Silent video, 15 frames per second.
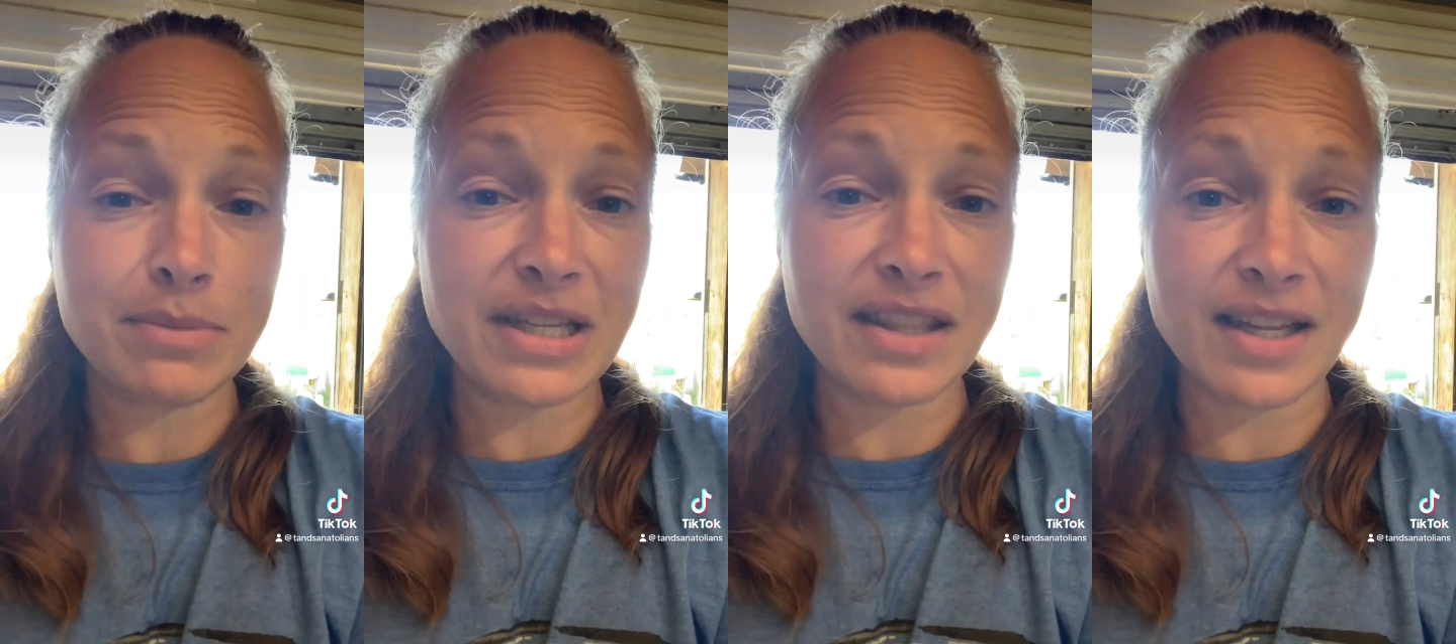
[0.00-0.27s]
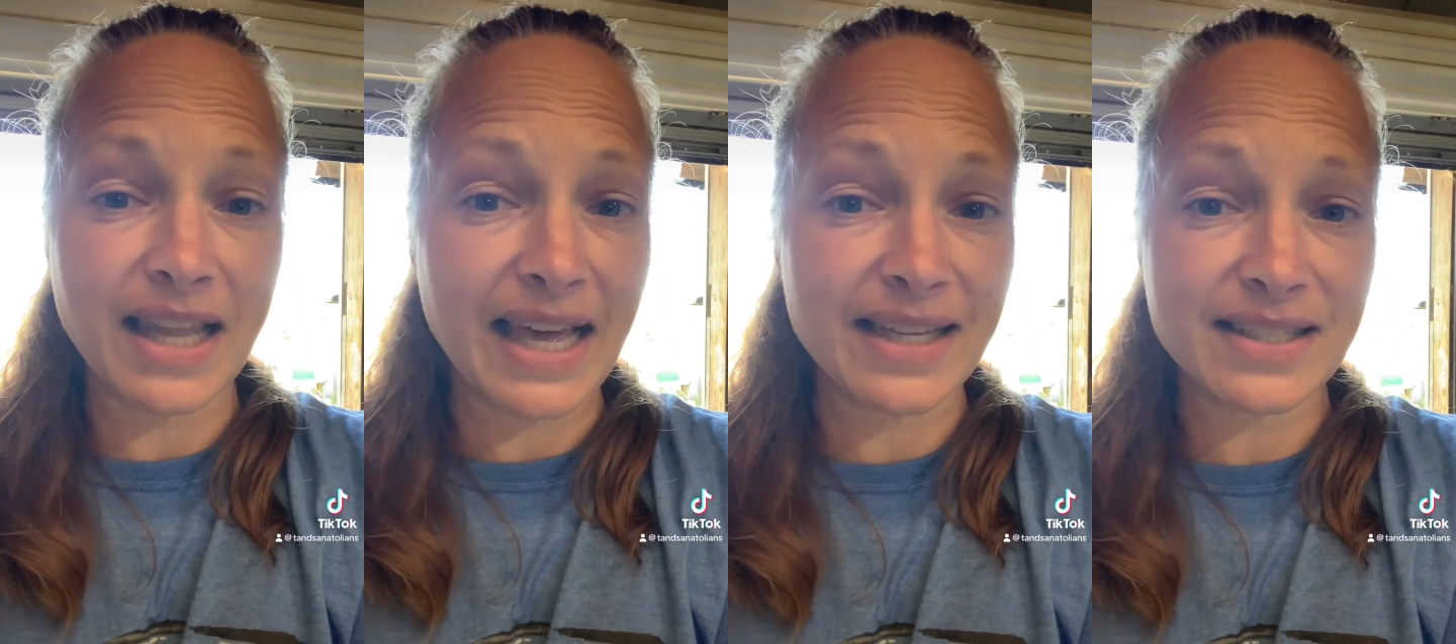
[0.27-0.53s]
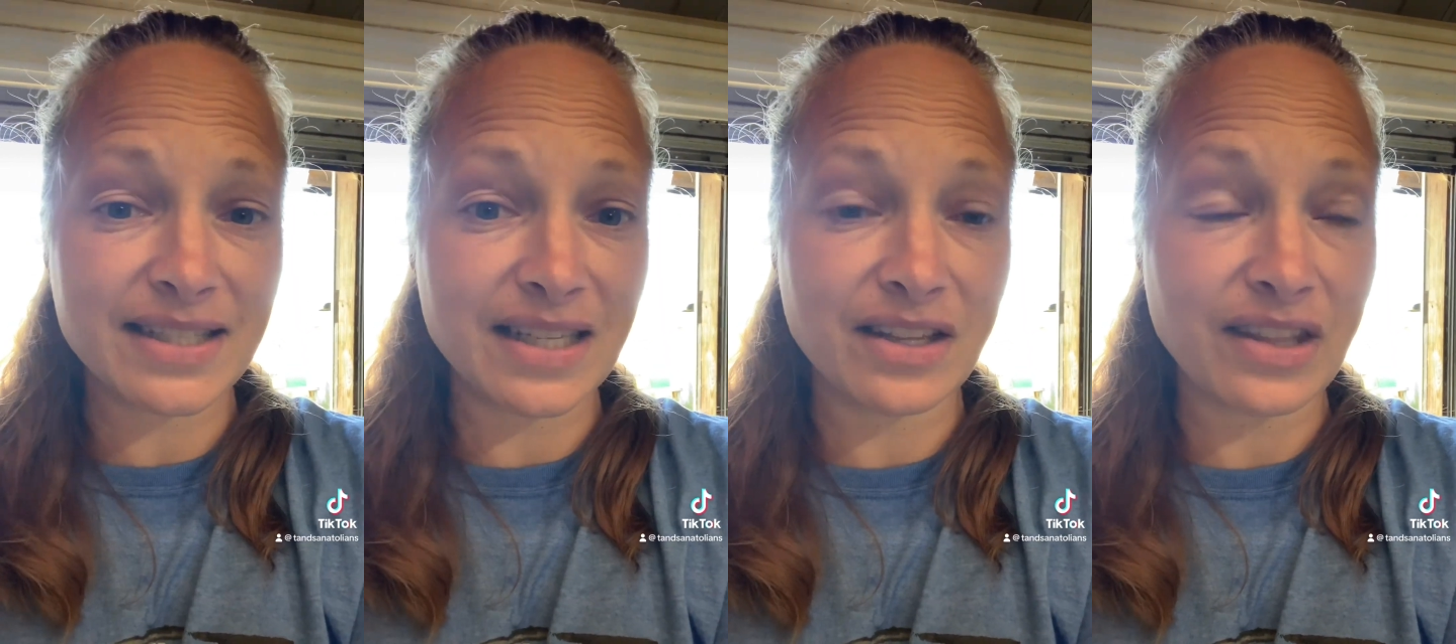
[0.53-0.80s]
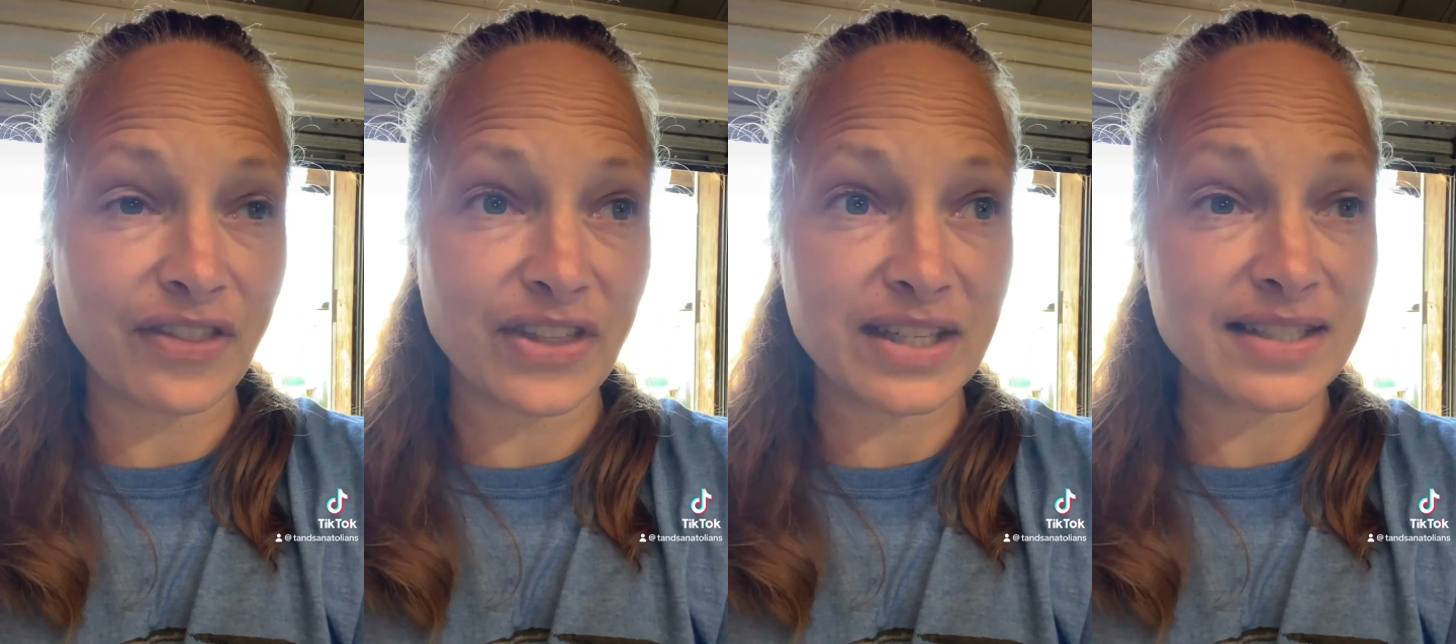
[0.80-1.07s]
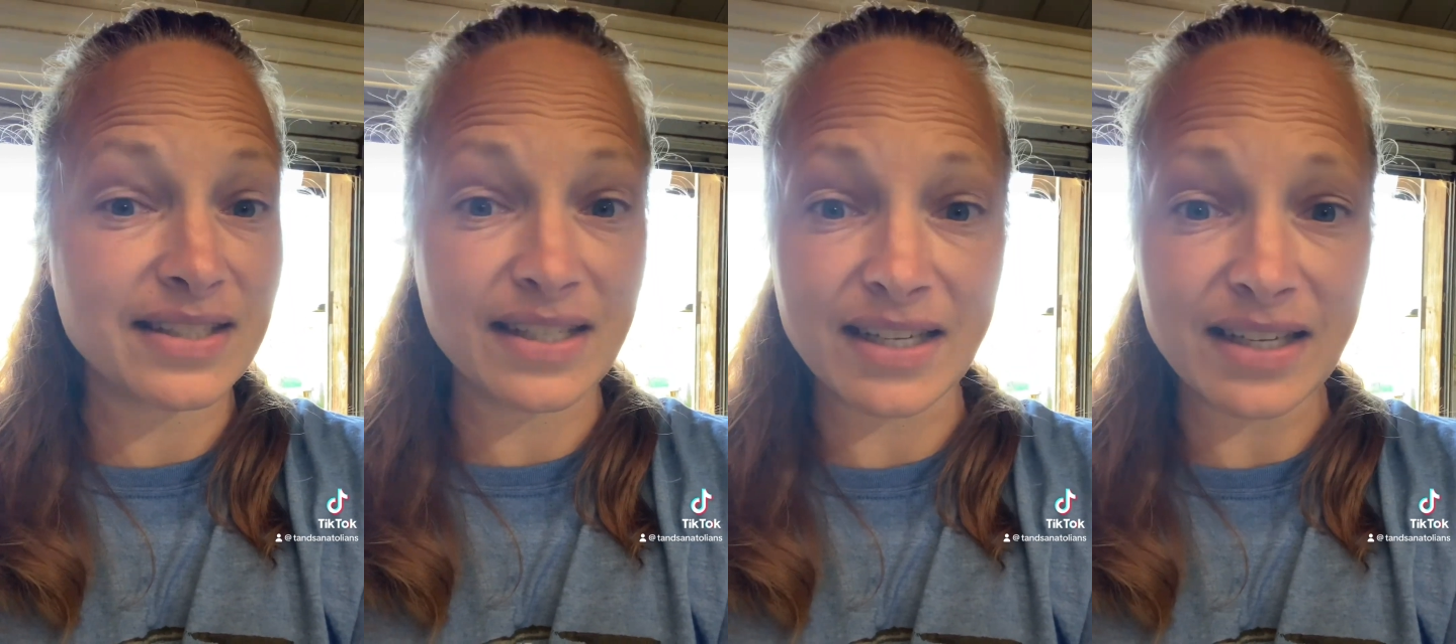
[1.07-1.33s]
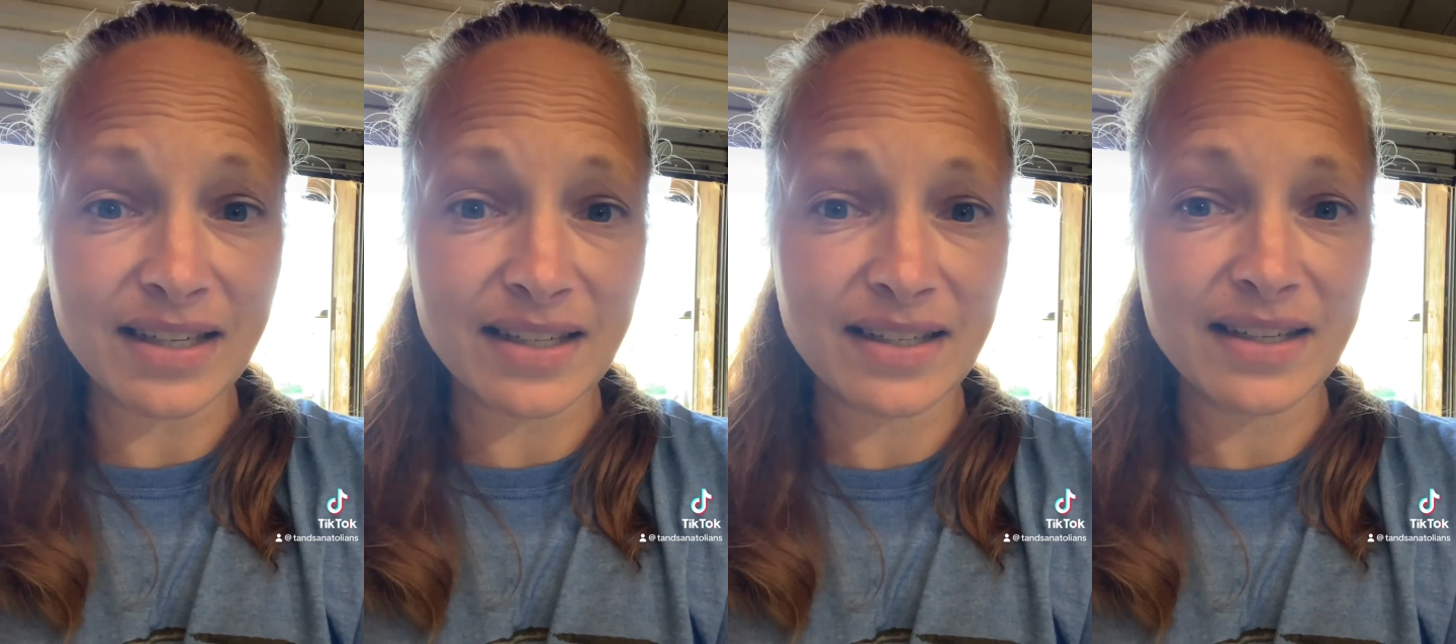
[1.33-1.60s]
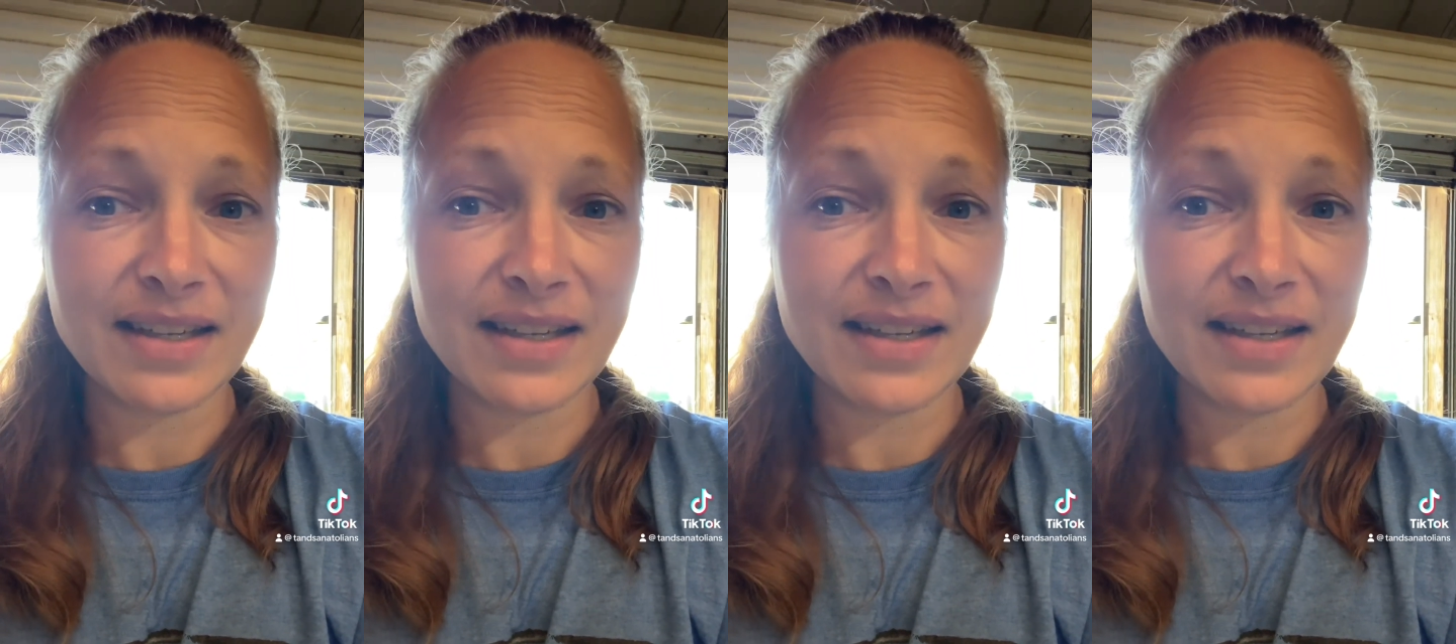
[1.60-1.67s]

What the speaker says: the last thing that they see.